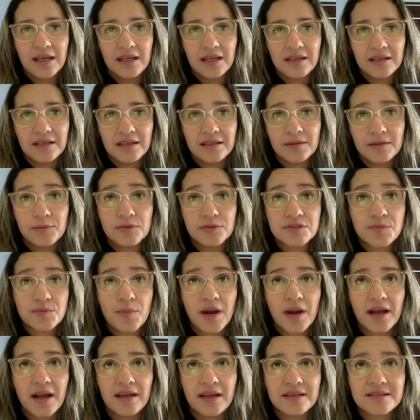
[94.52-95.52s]
It was
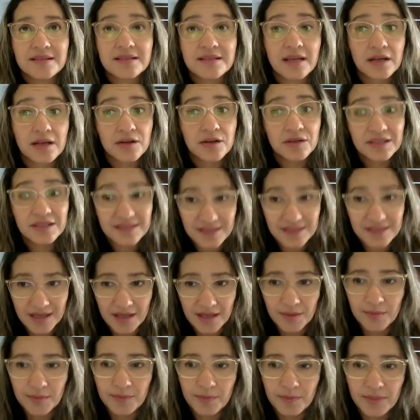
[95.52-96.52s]
my second
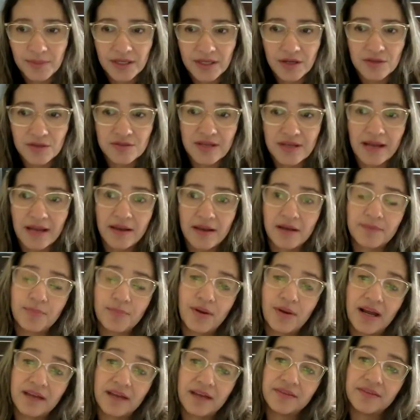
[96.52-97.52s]
attempt because I
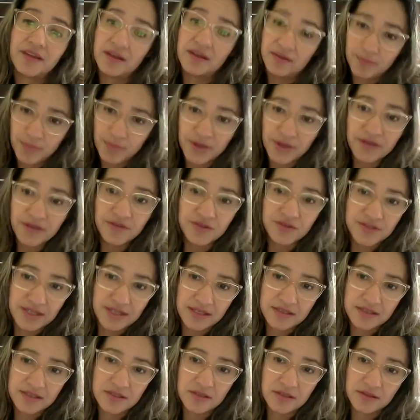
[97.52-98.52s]
applied the previous
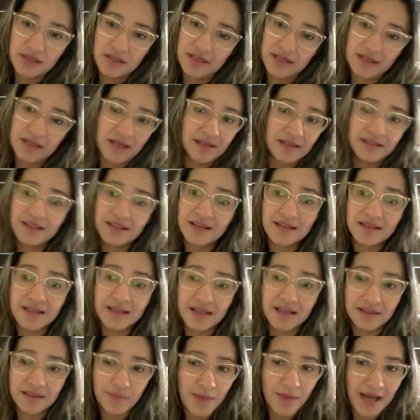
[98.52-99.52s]
season and I didn't
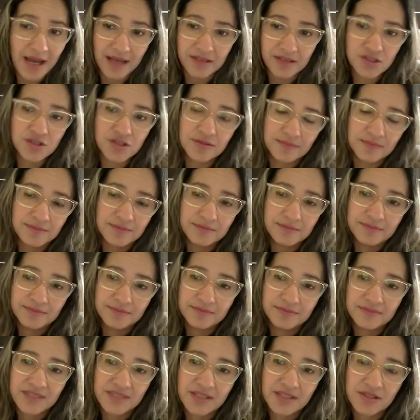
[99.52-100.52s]
get matched.
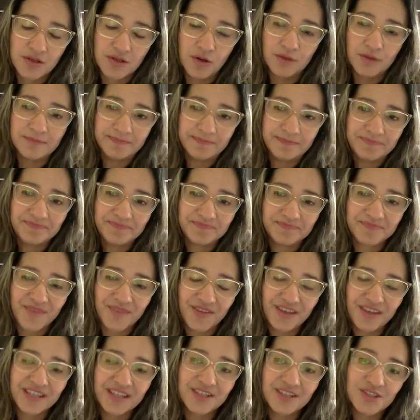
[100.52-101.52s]
So
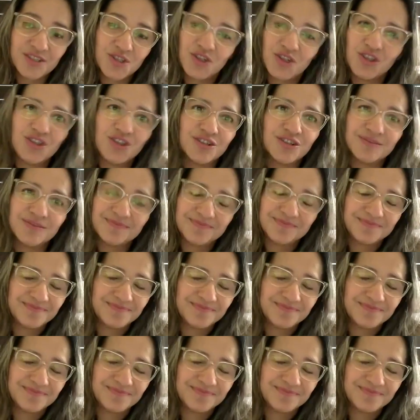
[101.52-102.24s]
thank you to you.